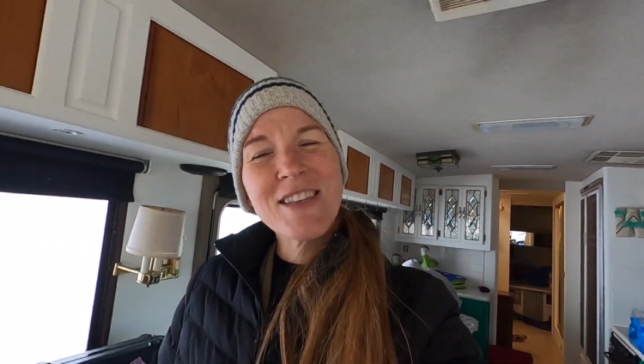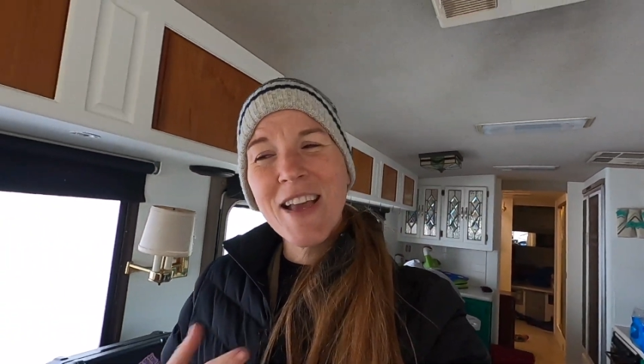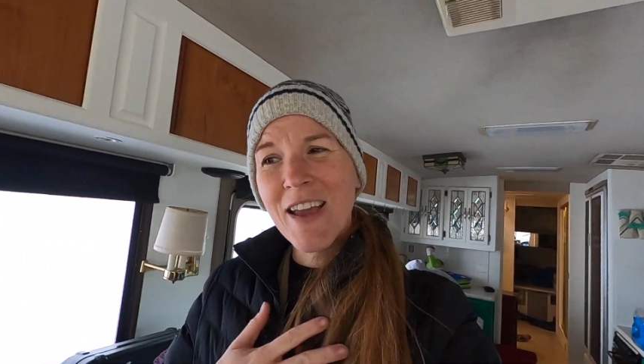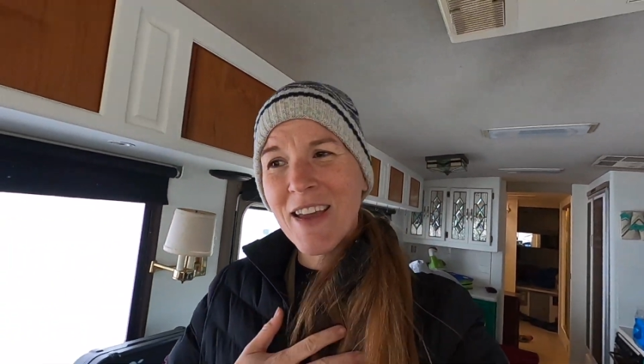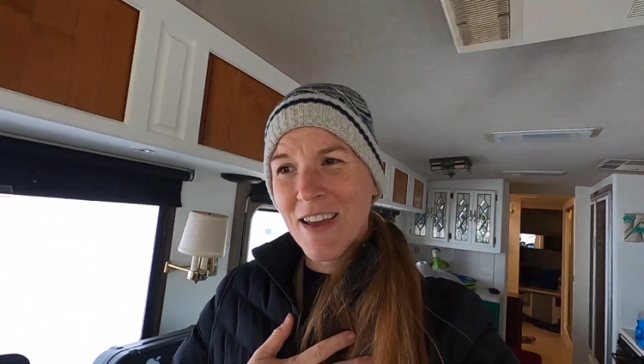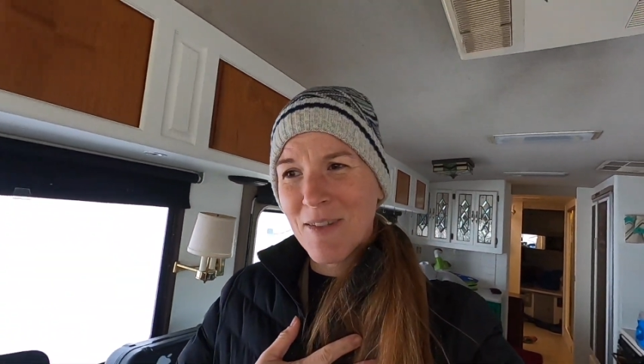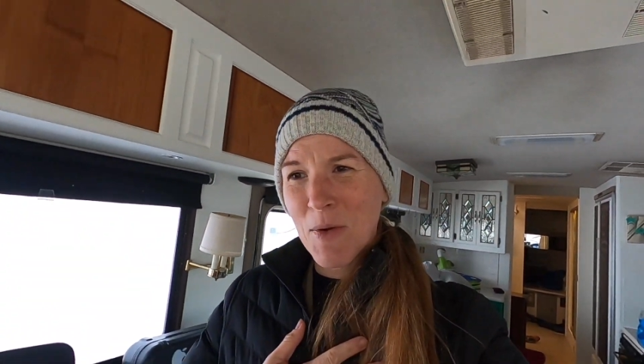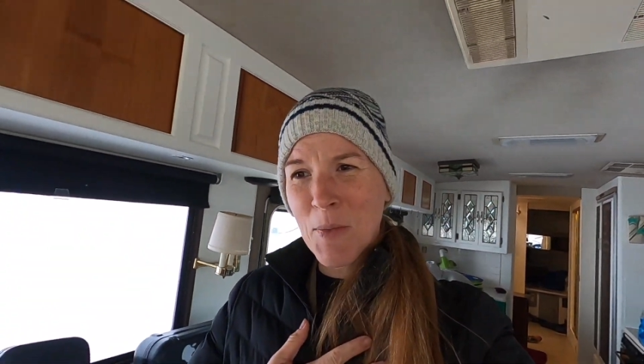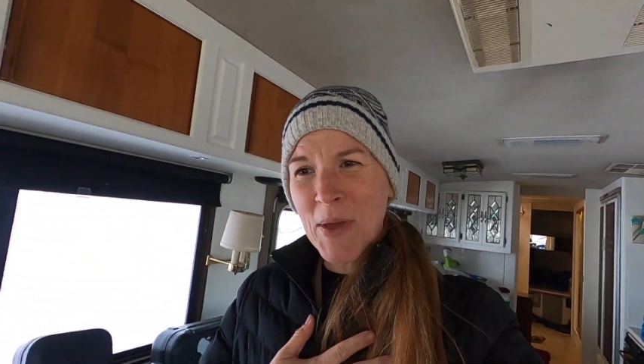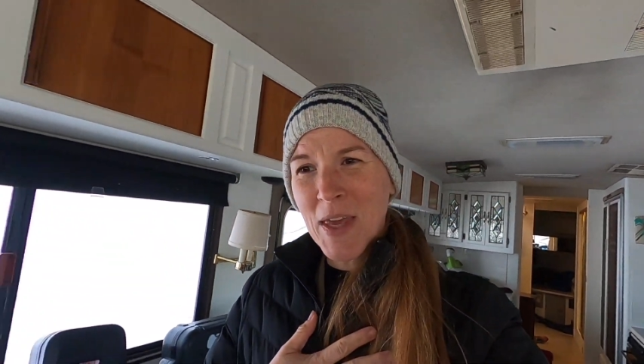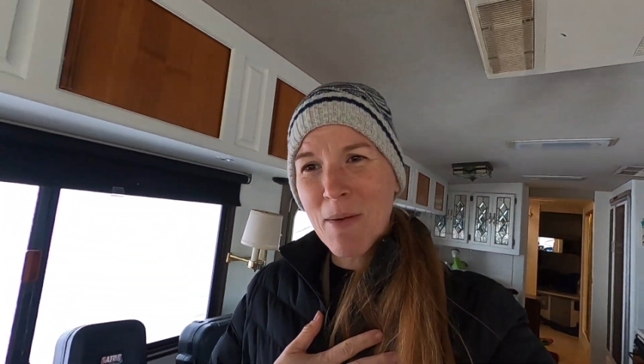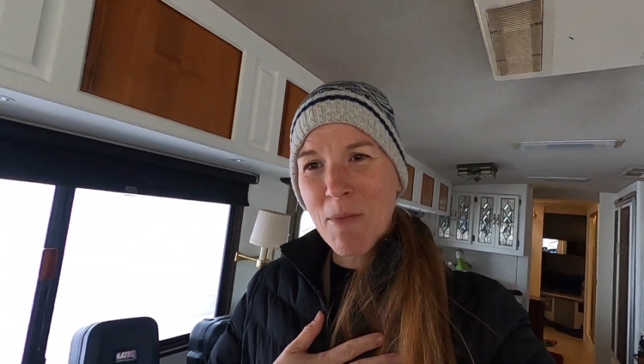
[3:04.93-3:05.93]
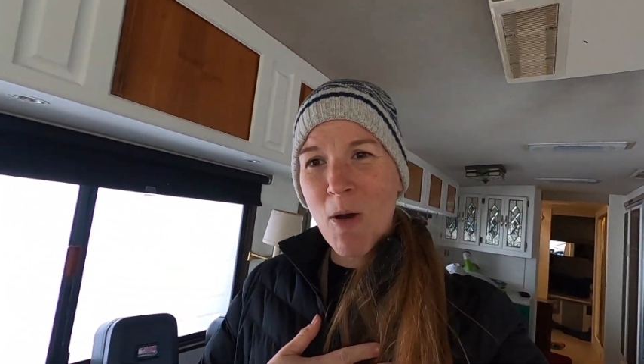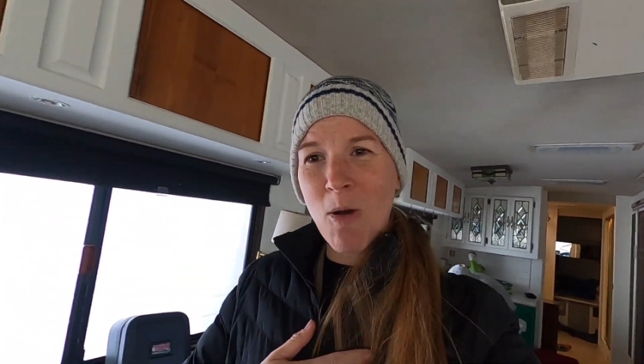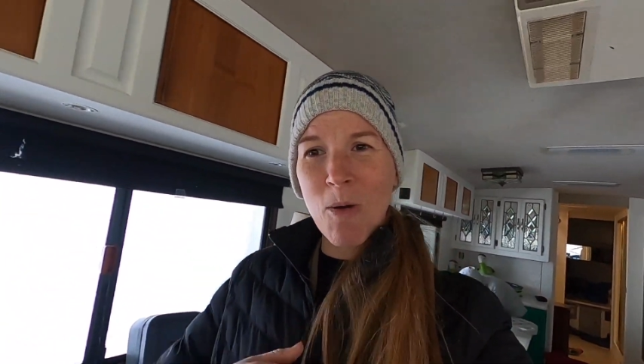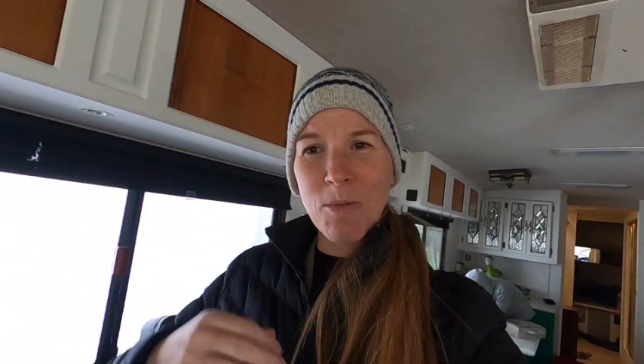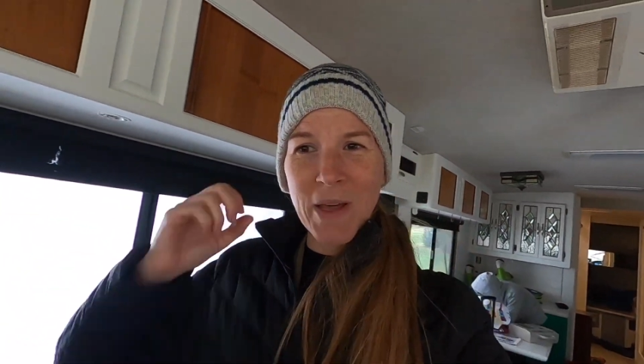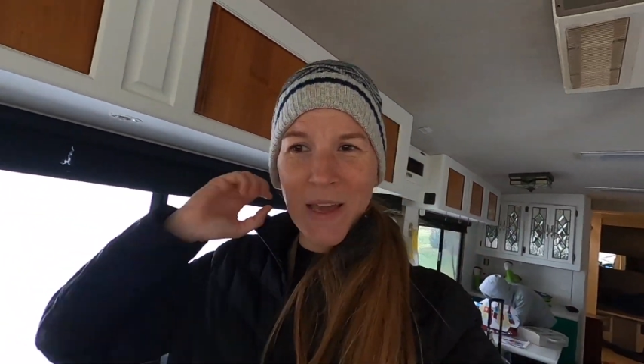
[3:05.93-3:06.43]
say it when we came
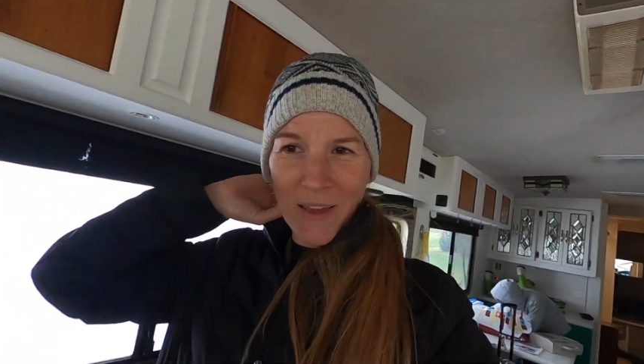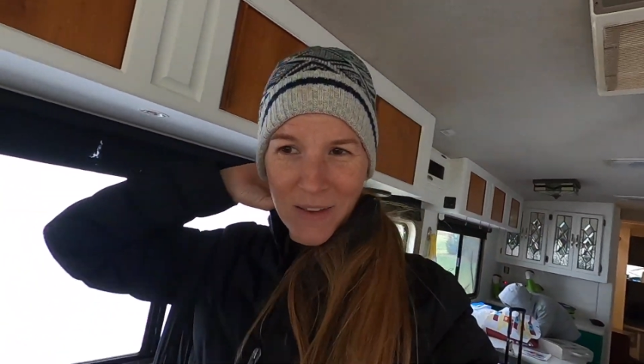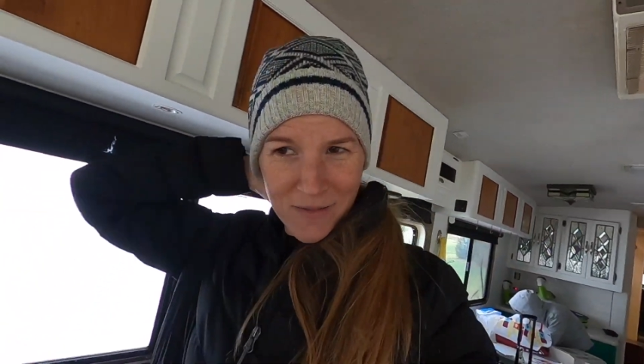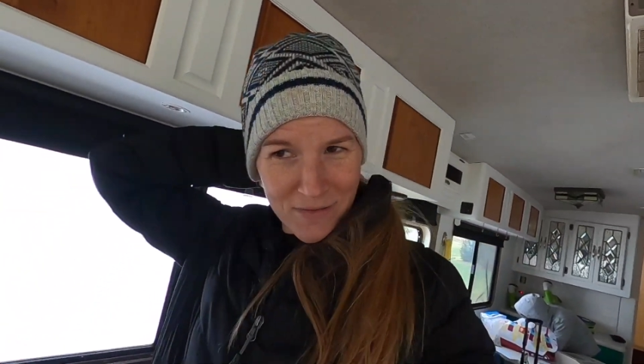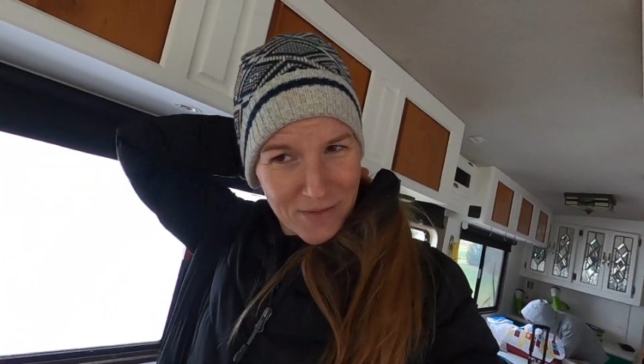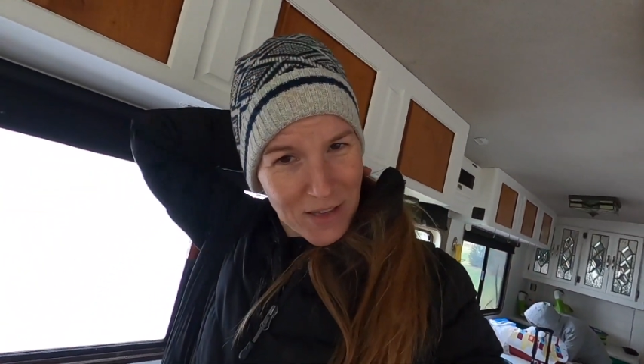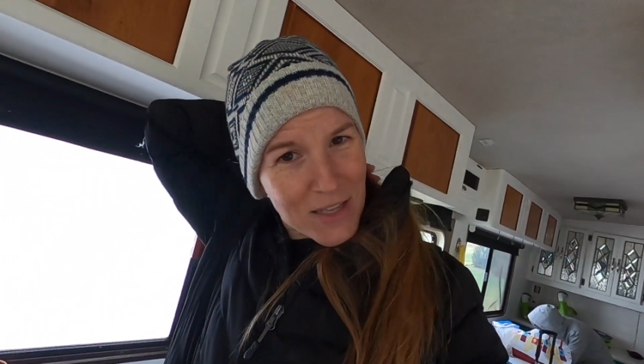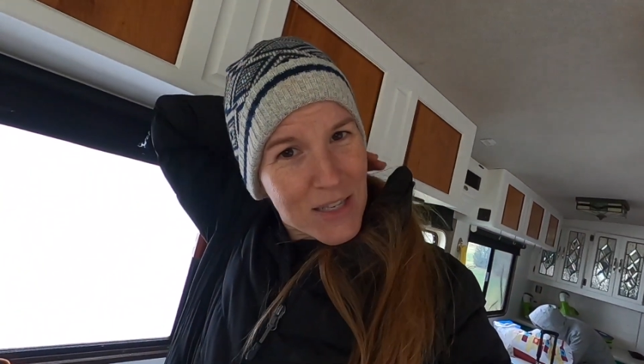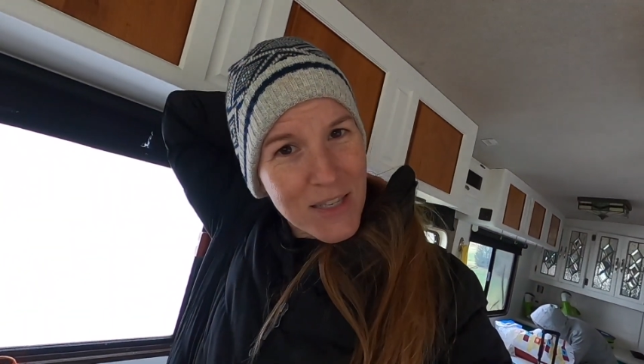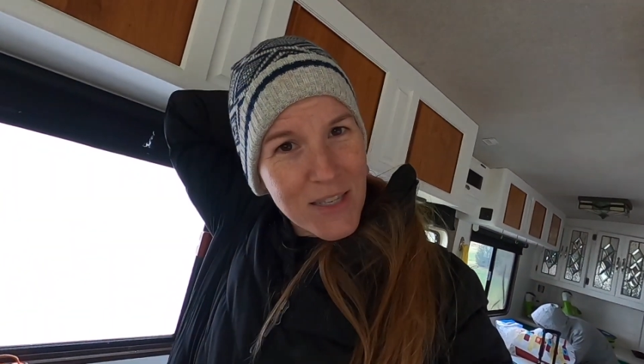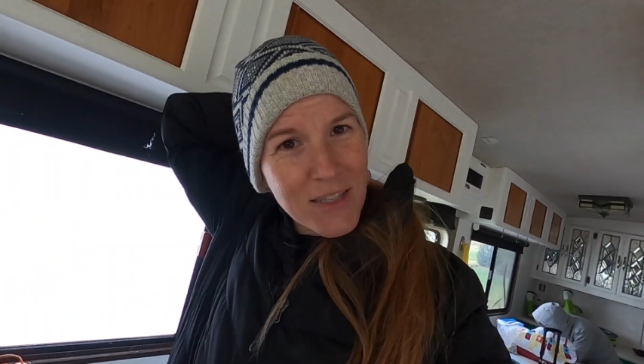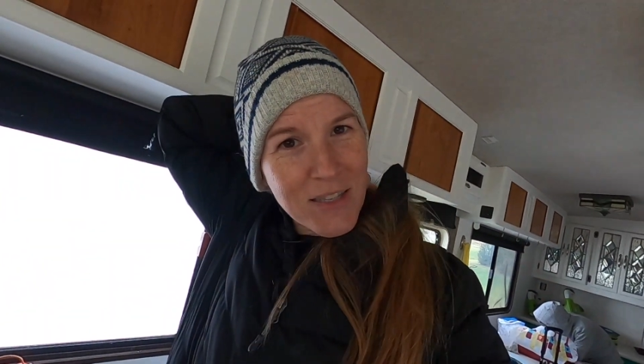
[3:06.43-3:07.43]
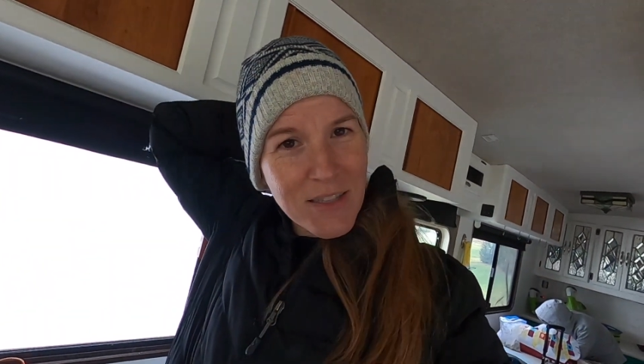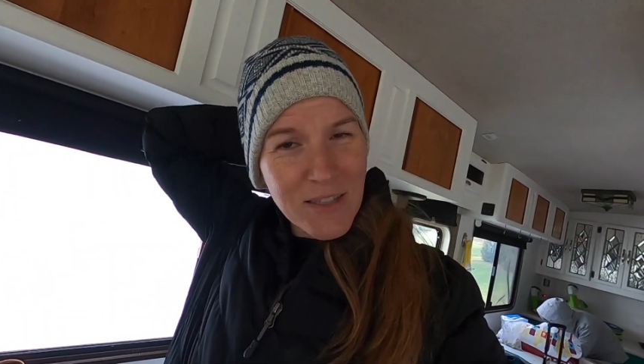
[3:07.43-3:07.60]
home, like this is